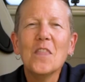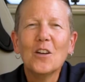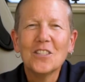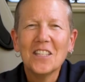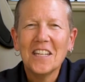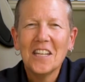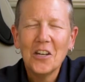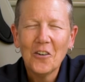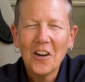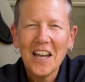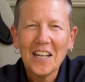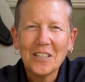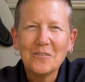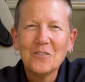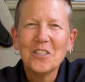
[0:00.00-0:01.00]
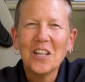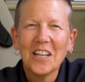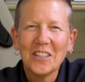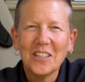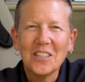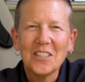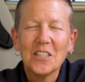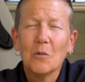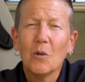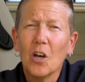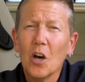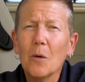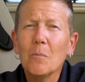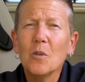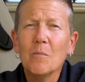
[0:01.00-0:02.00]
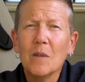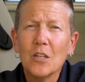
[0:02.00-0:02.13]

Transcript: There's an interactive checklist that will help you